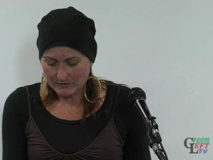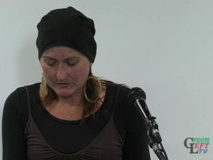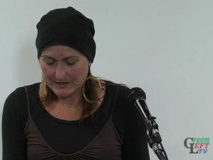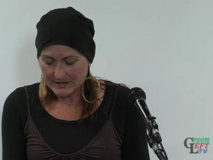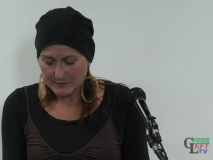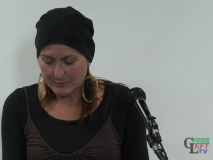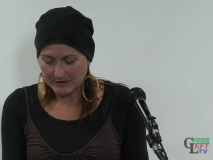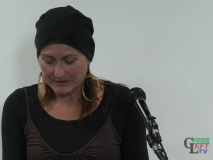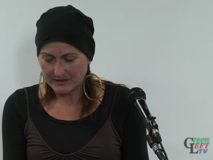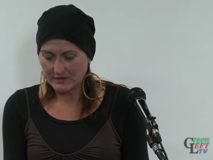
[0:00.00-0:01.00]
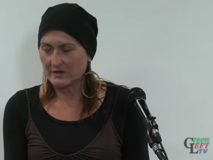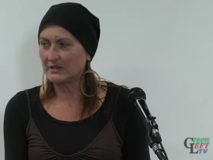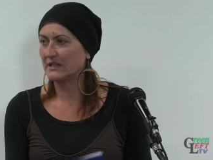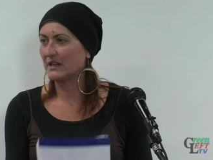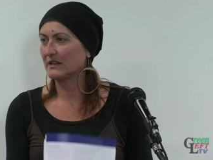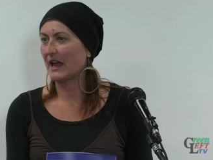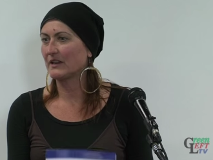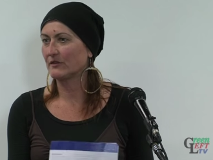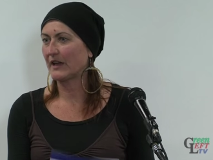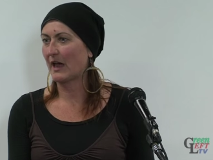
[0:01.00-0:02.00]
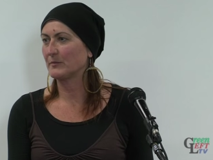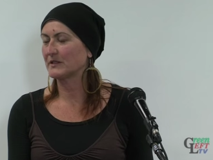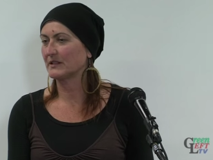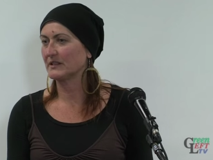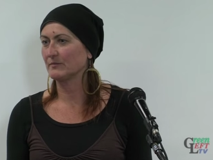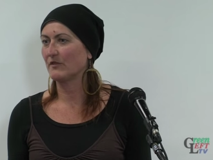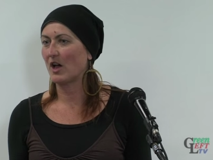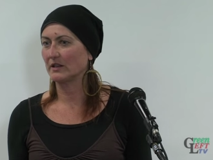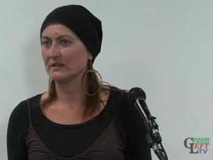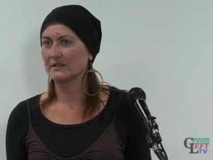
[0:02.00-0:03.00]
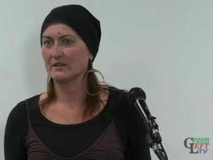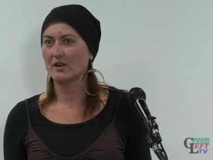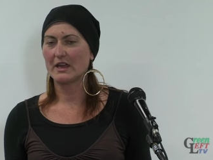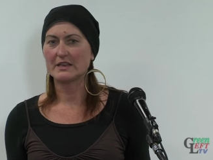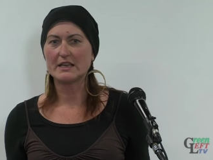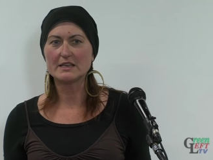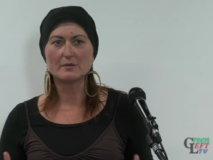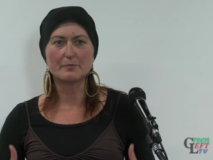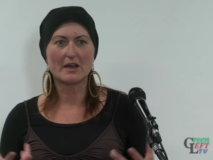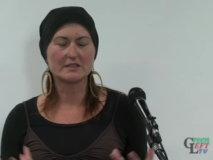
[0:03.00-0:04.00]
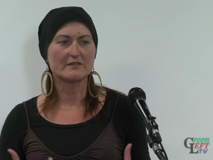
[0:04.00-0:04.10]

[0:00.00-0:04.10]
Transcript: this is built into the DNA of capitalism violence. You know, it is about